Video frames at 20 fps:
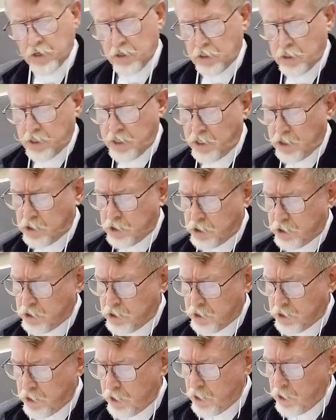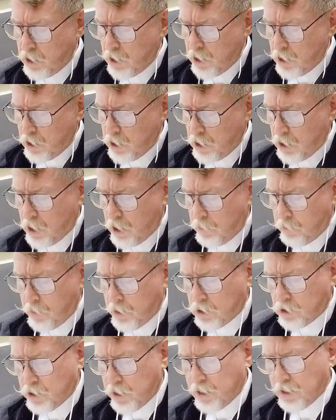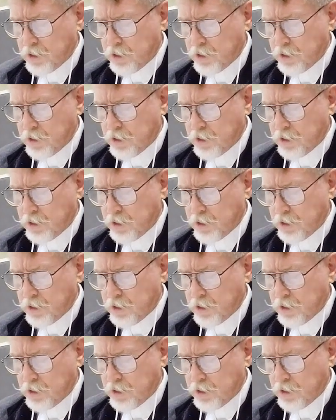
of contingency, it can be